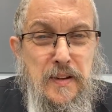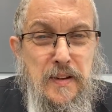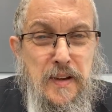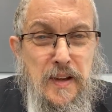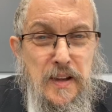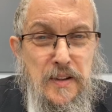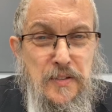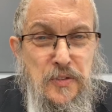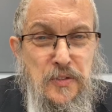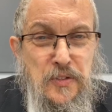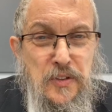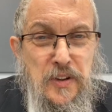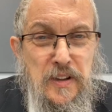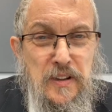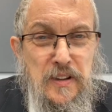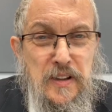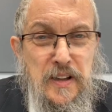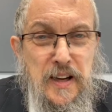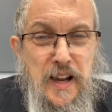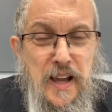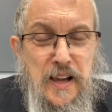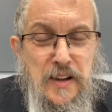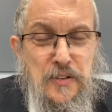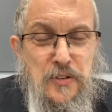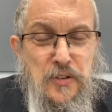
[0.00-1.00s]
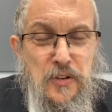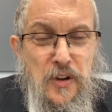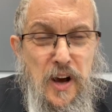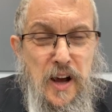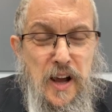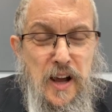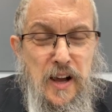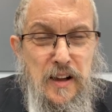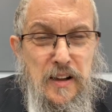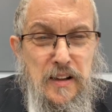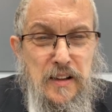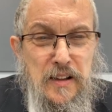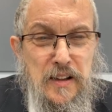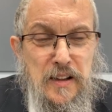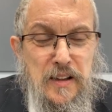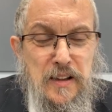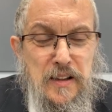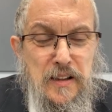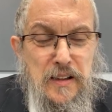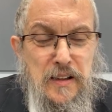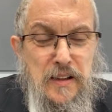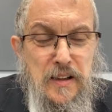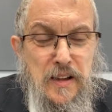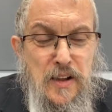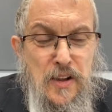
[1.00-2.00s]
it's still in exile.
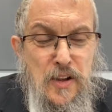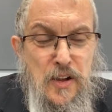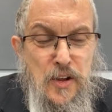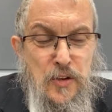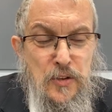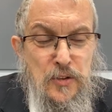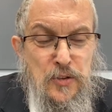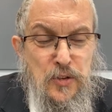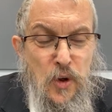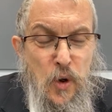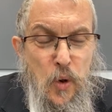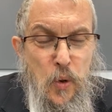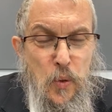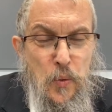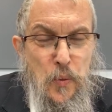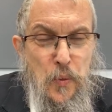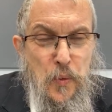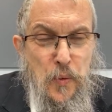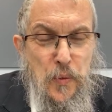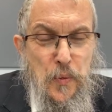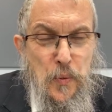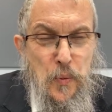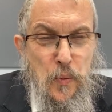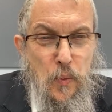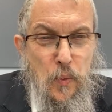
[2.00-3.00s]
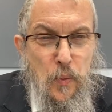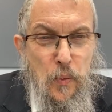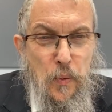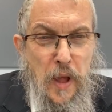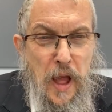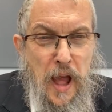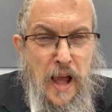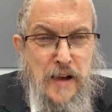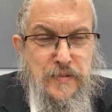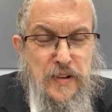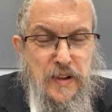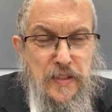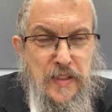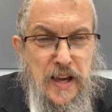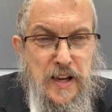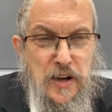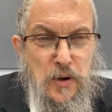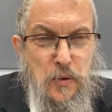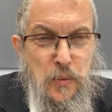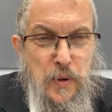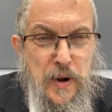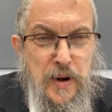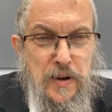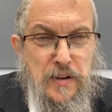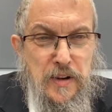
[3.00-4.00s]
So having that
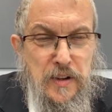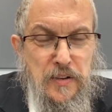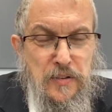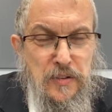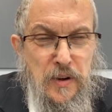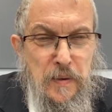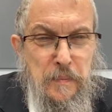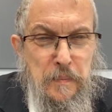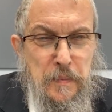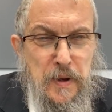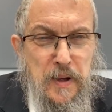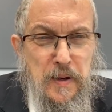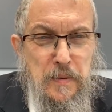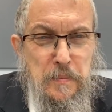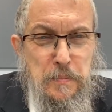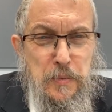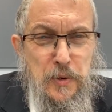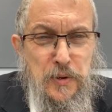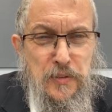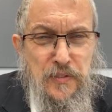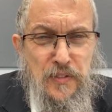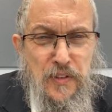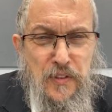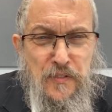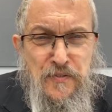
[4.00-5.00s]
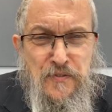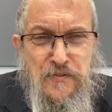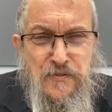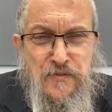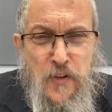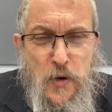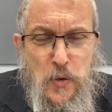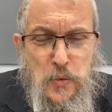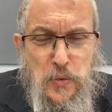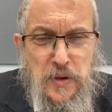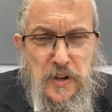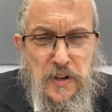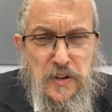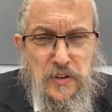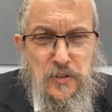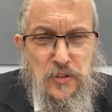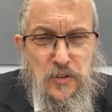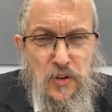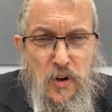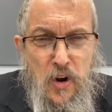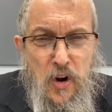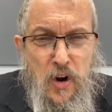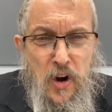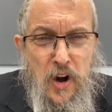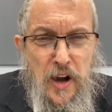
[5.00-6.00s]
awareness, I'm going to put the focus
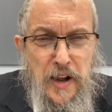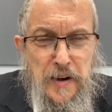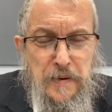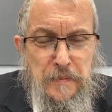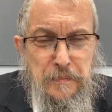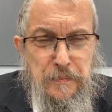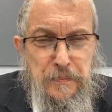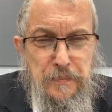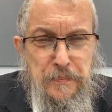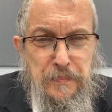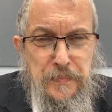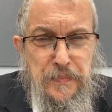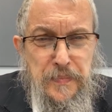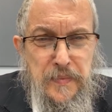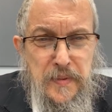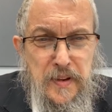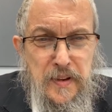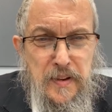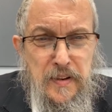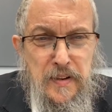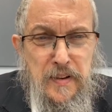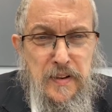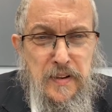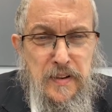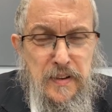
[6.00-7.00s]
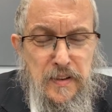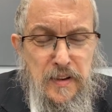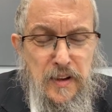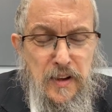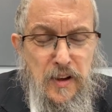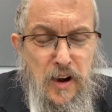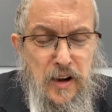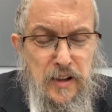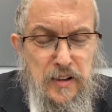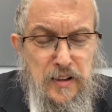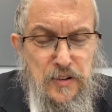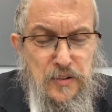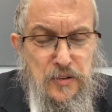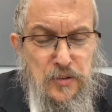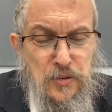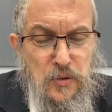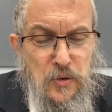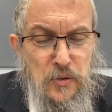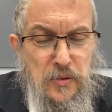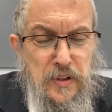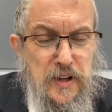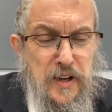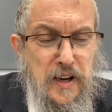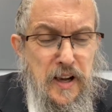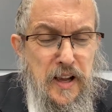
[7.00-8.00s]
on the godly
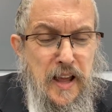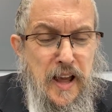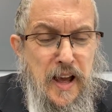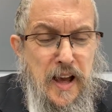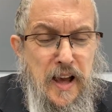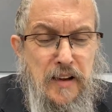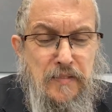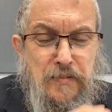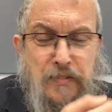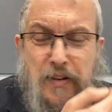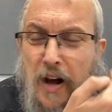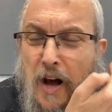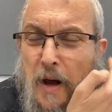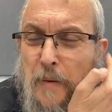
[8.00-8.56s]
soul that I have.